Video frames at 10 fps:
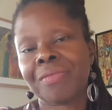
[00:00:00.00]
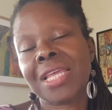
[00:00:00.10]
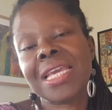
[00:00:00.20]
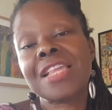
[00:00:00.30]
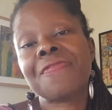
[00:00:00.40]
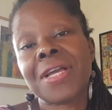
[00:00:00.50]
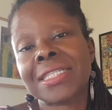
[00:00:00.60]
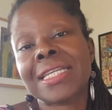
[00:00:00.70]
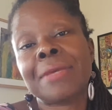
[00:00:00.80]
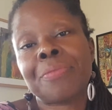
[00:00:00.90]
I think it's
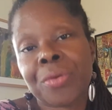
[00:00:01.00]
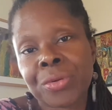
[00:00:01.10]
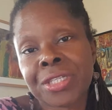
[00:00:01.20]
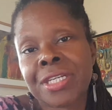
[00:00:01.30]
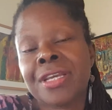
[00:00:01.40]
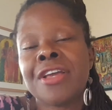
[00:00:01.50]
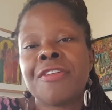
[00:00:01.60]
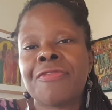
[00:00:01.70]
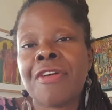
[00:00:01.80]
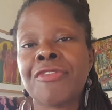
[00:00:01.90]
vitally important
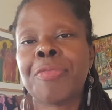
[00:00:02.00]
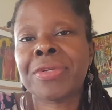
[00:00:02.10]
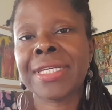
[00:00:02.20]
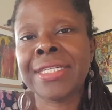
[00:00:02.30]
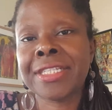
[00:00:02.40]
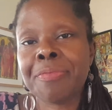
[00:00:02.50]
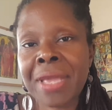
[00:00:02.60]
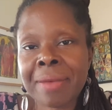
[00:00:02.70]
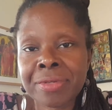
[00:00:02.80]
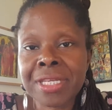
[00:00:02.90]
for everybody to
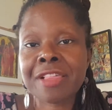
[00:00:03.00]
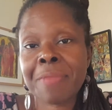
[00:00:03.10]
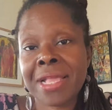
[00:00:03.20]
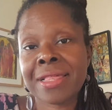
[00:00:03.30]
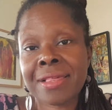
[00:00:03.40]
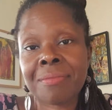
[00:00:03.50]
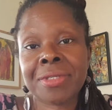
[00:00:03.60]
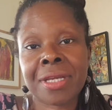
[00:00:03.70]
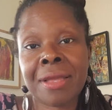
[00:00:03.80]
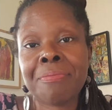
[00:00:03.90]
be able to spend some
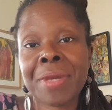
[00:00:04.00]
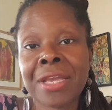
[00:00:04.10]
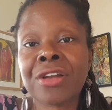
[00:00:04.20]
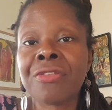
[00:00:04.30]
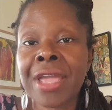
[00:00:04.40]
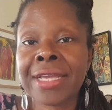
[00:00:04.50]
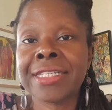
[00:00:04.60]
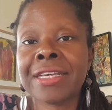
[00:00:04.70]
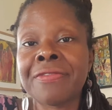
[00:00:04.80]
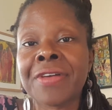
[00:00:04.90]
time being
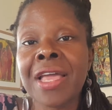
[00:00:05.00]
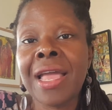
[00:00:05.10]
creative.